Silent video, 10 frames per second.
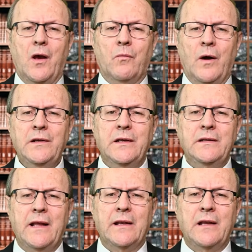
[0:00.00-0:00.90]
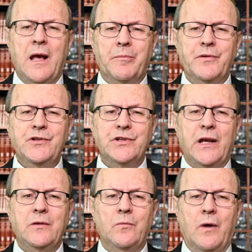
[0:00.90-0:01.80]
One can then
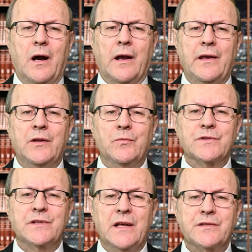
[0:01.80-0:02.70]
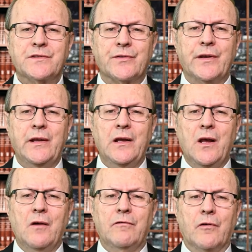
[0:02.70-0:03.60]
appreciate why it was necessary
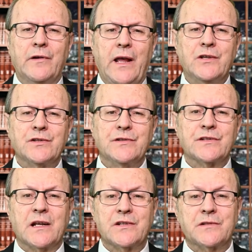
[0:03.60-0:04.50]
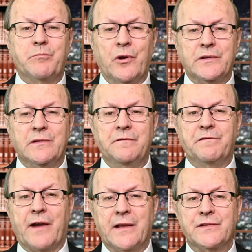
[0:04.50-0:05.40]
for nations such as Britain,
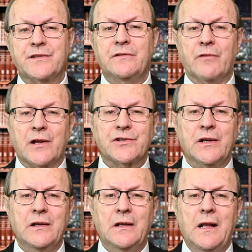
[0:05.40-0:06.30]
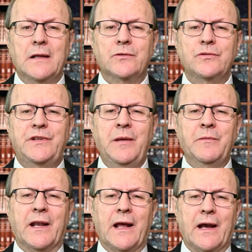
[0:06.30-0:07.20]
France, and Russia to
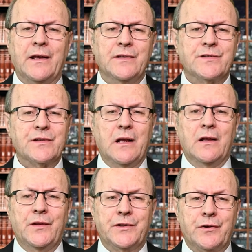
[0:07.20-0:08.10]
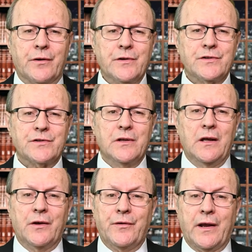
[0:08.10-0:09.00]
demonize the Turks
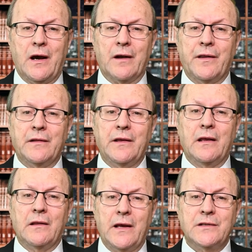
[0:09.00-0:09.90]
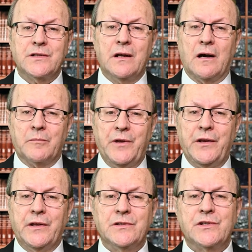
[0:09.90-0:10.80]
regarding the alleged
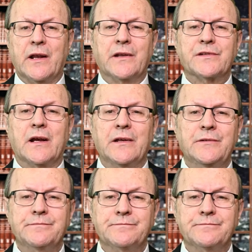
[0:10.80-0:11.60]
Armenian genocide.